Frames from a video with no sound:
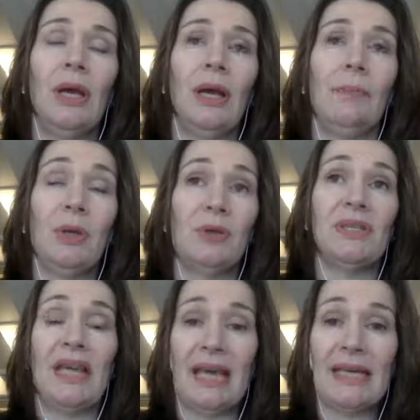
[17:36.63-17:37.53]
because
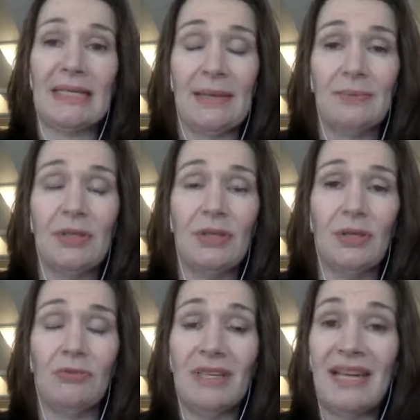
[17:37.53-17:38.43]
he had accepted
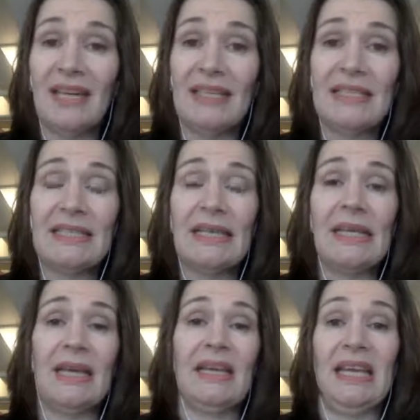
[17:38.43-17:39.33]
the
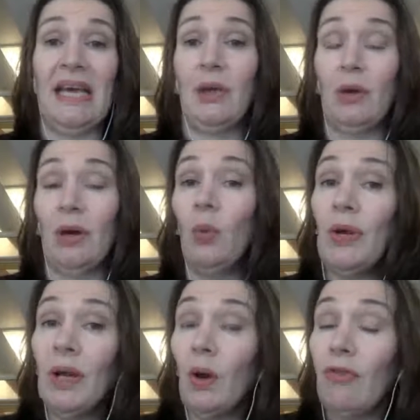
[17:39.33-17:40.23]
redundancy and he had a
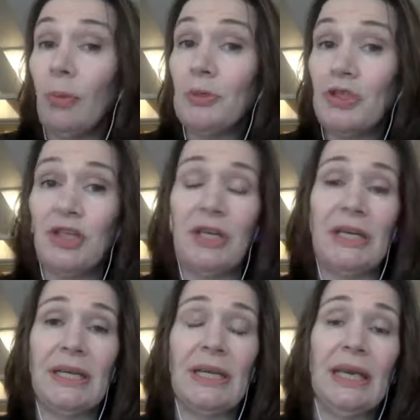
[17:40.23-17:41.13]
window of
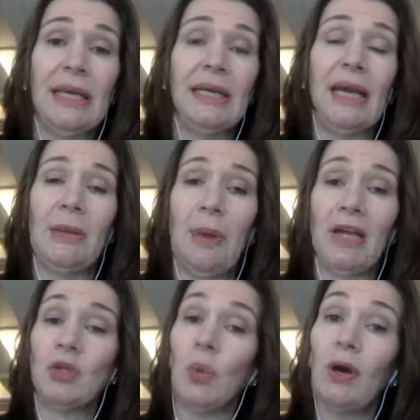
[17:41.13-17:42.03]
opportunity. He had
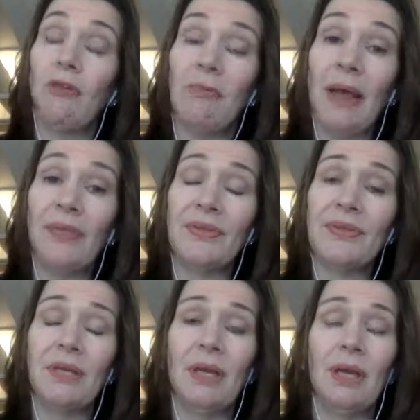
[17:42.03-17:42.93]
about 12
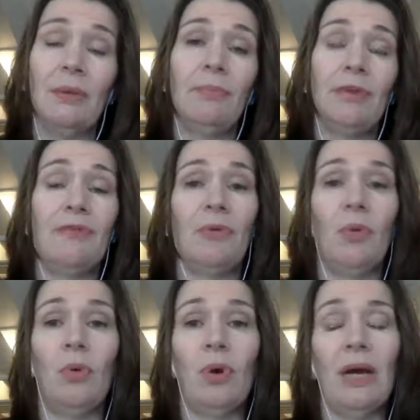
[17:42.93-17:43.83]
months
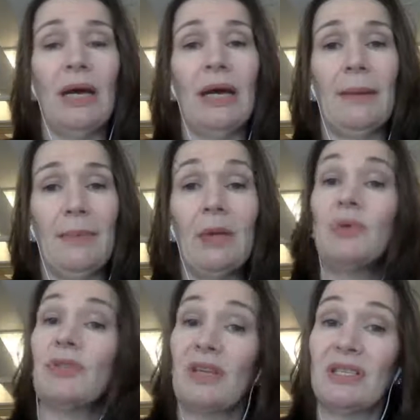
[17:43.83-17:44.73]
before he
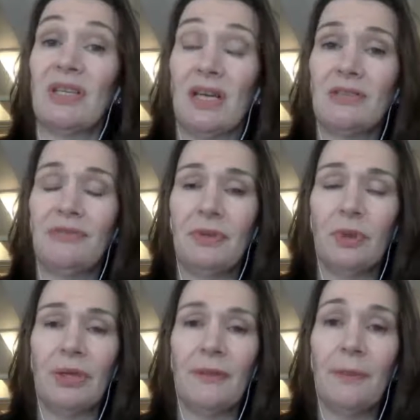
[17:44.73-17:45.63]
was going to start to feel
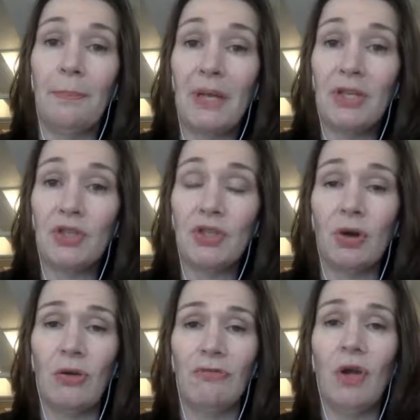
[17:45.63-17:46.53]
the pinch
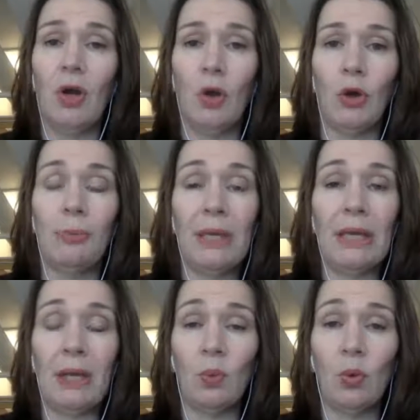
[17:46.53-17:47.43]
of no longer
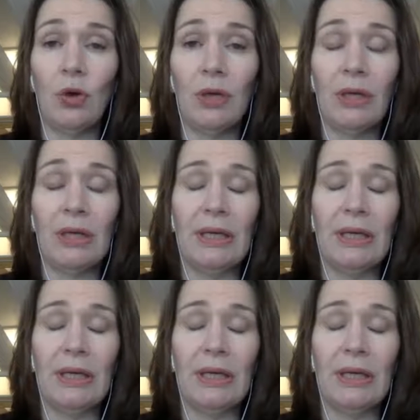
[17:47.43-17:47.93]
being in work.